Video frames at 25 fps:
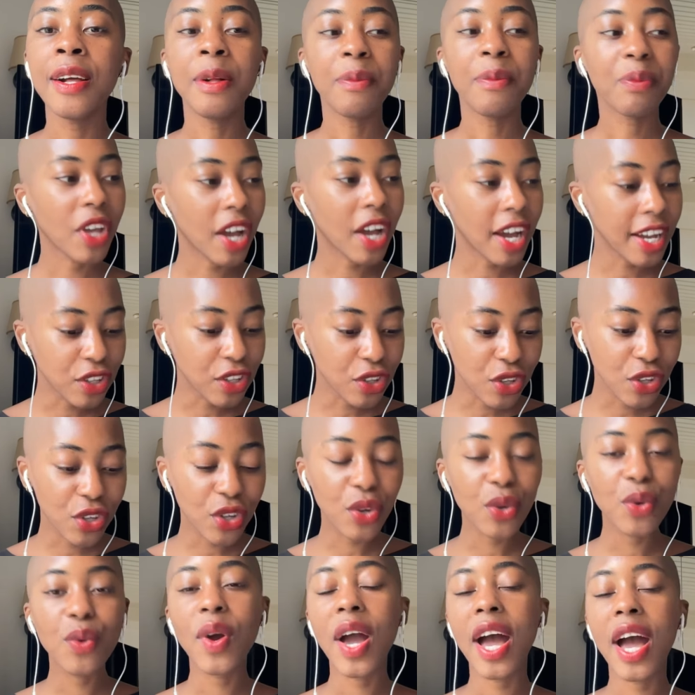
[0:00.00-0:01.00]
I
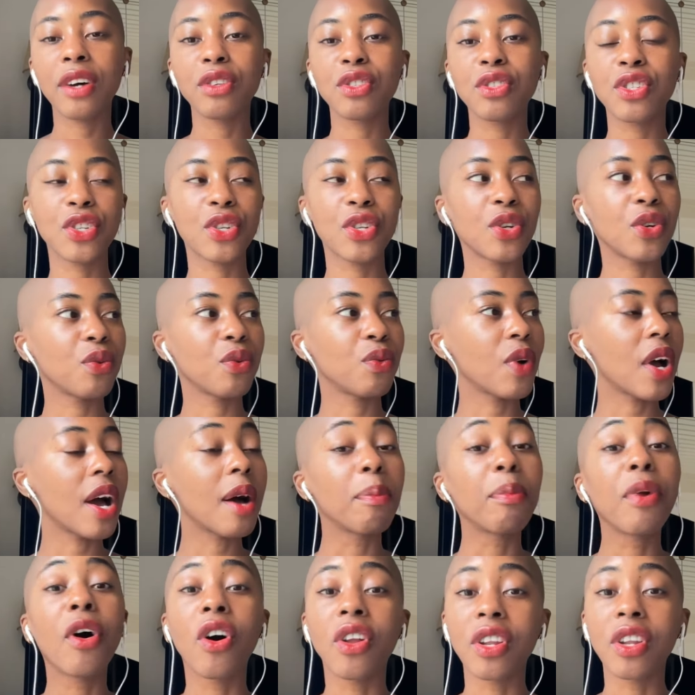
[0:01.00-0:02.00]
knew how to
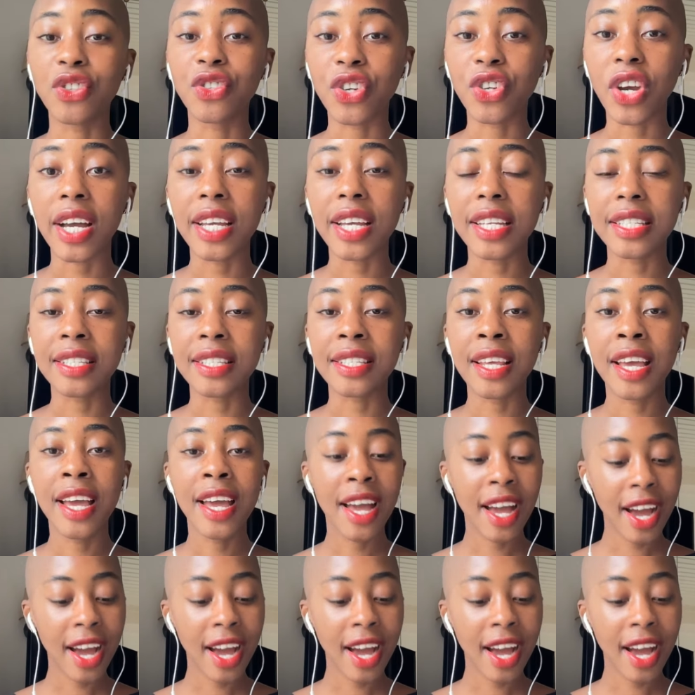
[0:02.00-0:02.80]
apologize.